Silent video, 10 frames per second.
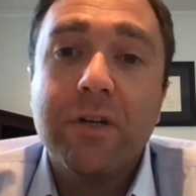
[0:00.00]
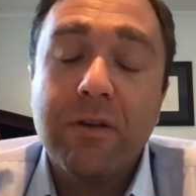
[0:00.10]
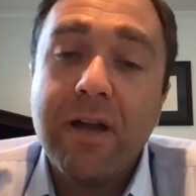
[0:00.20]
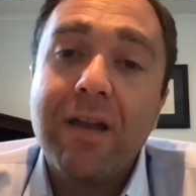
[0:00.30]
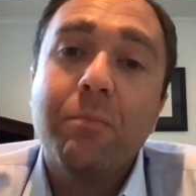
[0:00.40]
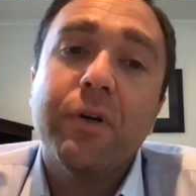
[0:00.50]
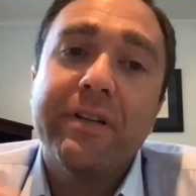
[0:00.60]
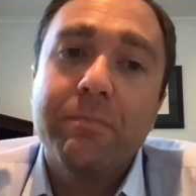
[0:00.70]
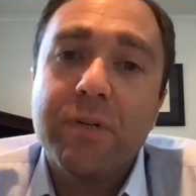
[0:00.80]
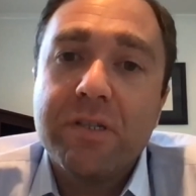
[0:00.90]
you got to put
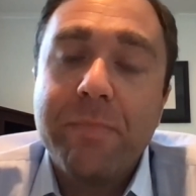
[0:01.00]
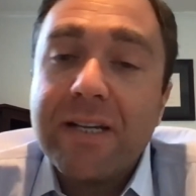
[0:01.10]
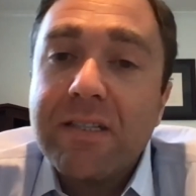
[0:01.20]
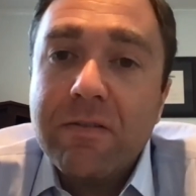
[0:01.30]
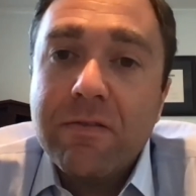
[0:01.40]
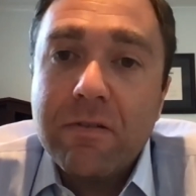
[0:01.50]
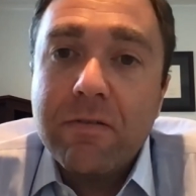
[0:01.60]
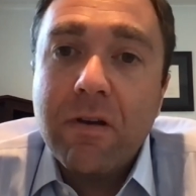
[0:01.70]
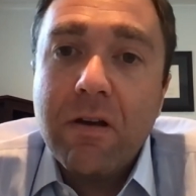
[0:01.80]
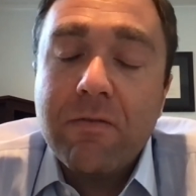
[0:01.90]
it in perspective
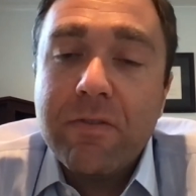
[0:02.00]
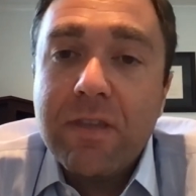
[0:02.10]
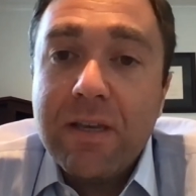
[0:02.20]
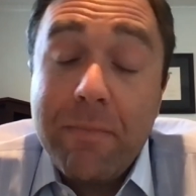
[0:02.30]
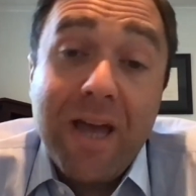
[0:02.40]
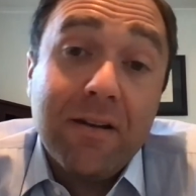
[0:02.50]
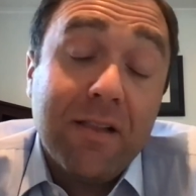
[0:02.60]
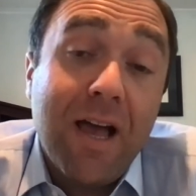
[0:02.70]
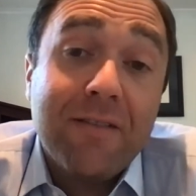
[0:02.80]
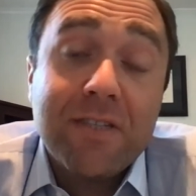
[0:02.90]
of the amount of
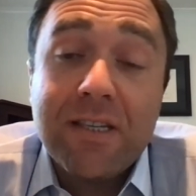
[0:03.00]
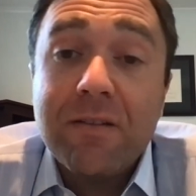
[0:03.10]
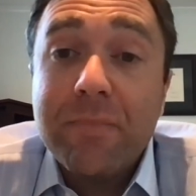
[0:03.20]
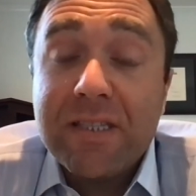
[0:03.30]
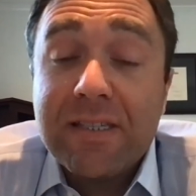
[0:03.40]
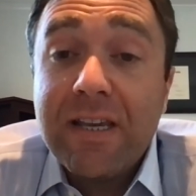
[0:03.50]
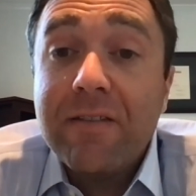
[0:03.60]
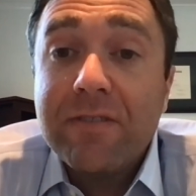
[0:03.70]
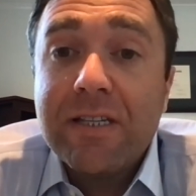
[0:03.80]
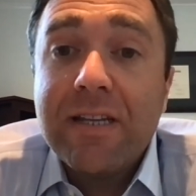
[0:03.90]
lives that have been
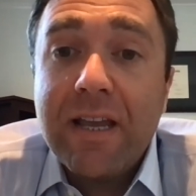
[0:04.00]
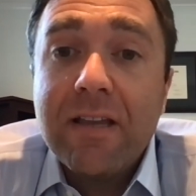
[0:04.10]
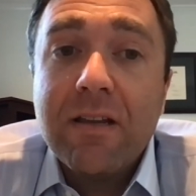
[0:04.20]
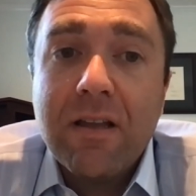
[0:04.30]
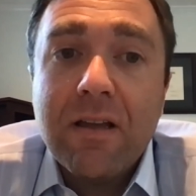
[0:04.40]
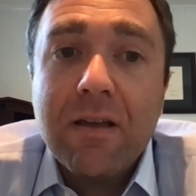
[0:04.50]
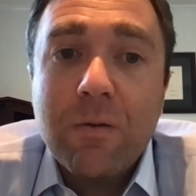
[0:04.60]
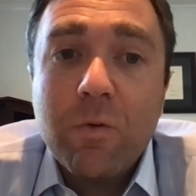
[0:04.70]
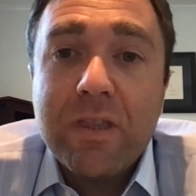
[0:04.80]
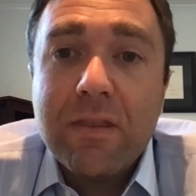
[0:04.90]
saved to date
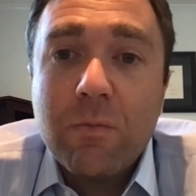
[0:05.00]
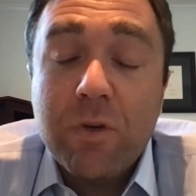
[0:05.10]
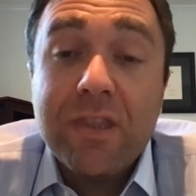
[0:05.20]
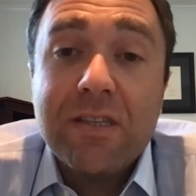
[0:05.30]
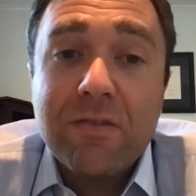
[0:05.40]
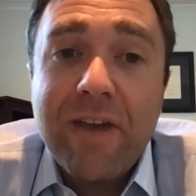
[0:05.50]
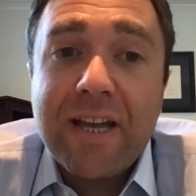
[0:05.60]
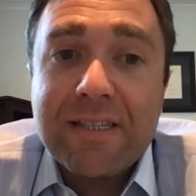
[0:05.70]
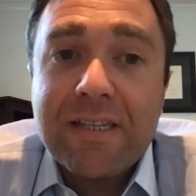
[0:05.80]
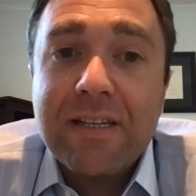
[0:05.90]
with this
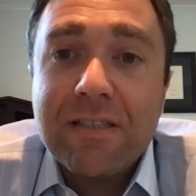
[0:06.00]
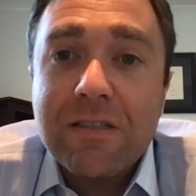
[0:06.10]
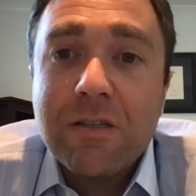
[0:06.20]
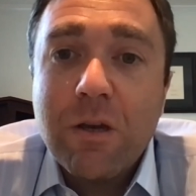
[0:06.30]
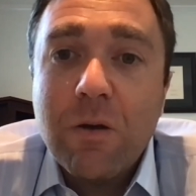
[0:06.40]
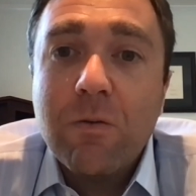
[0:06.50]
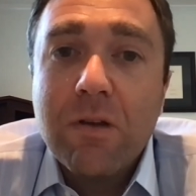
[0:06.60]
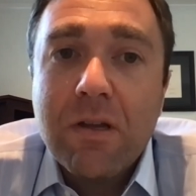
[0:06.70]
vaccine. So